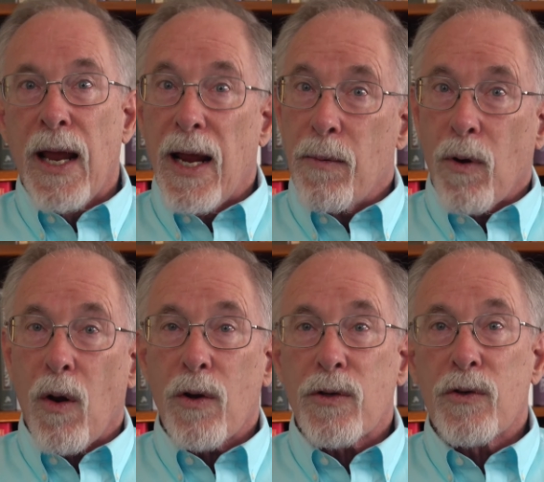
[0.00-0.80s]
it will
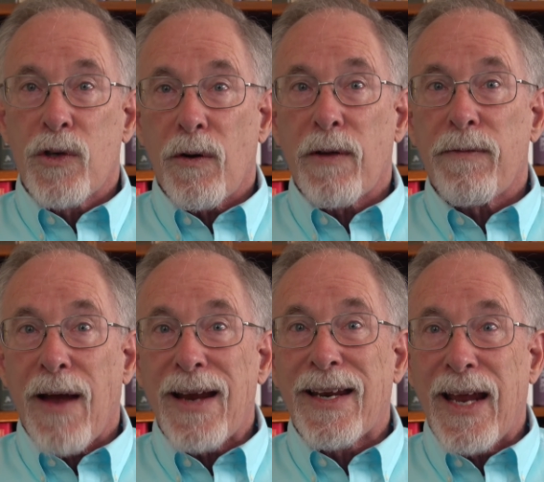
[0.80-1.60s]
also generally
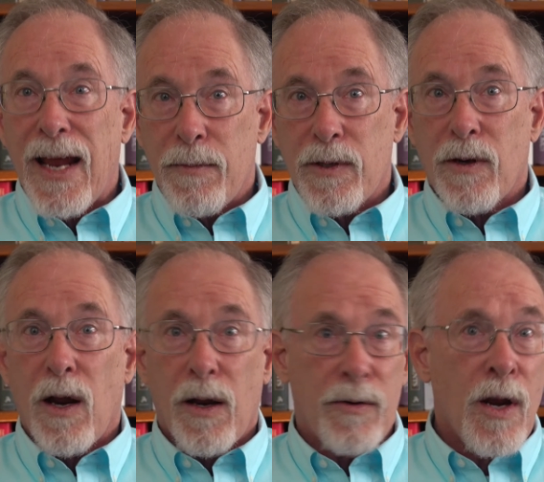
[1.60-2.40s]
find
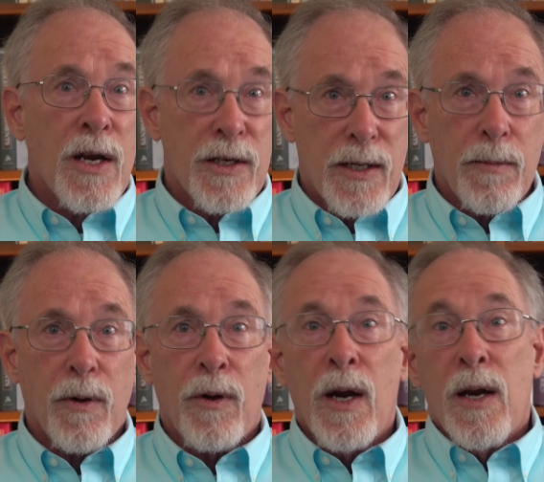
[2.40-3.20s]

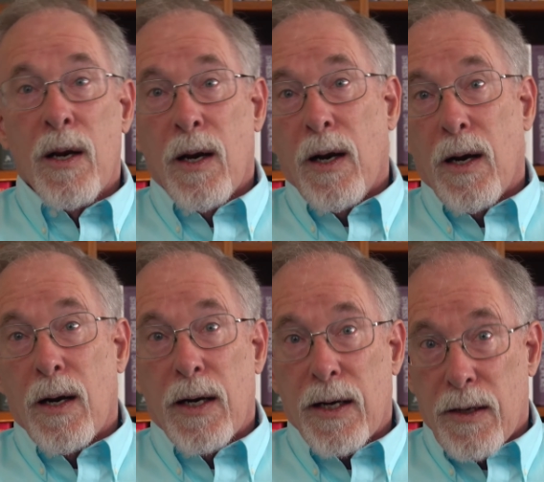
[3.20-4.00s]
similar
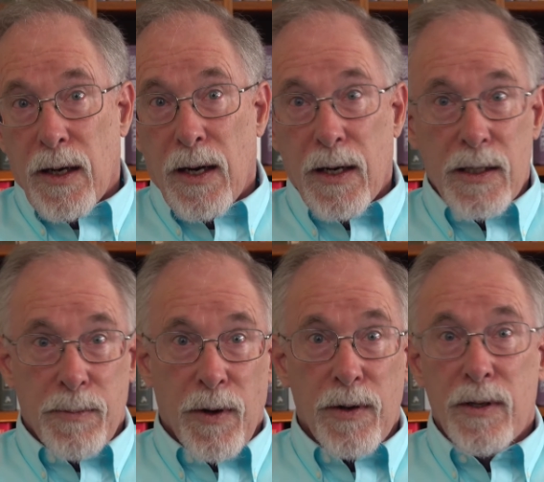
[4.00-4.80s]

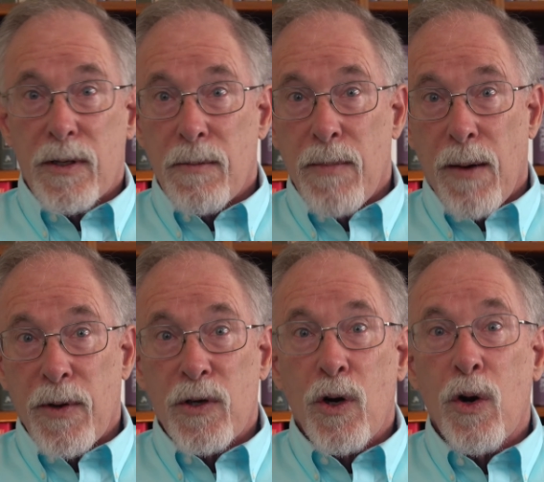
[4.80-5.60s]
experiences and
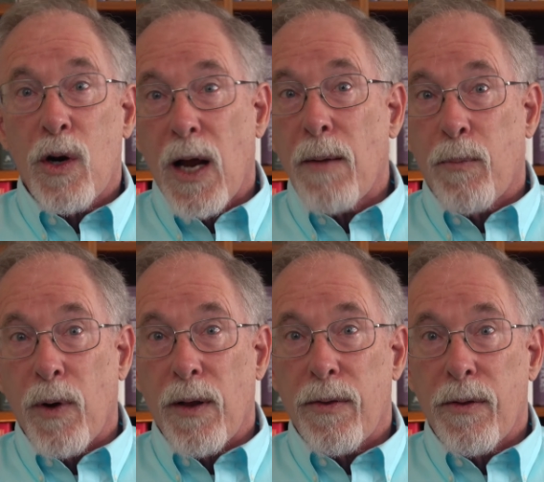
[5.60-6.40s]
memories to hook up
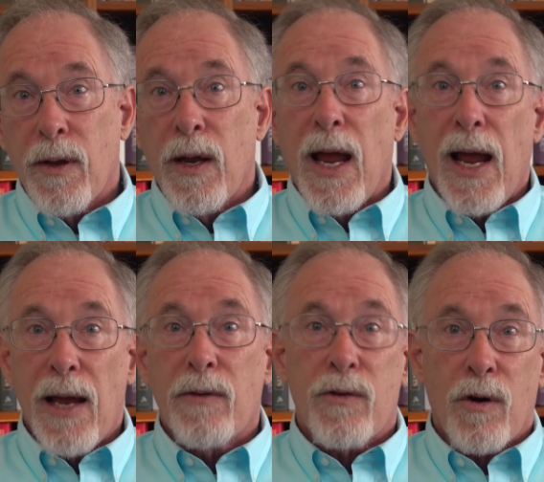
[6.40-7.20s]
with
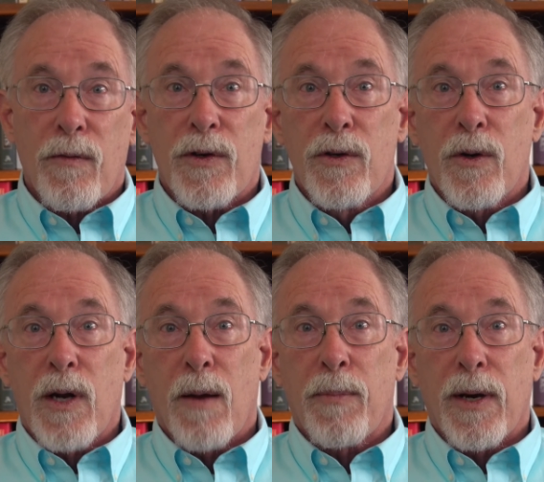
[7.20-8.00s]
and serve as new
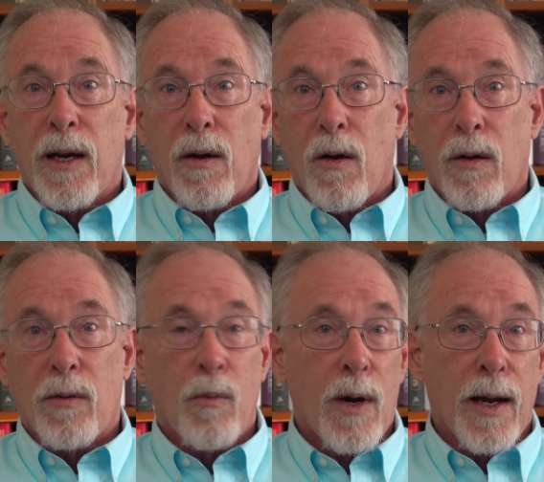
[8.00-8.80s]
company along
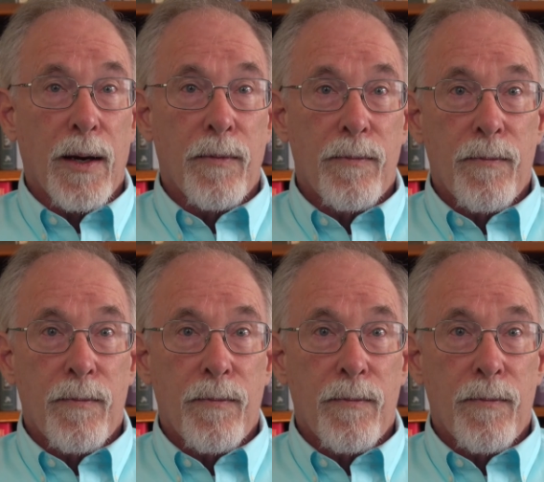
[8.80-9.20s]
the way.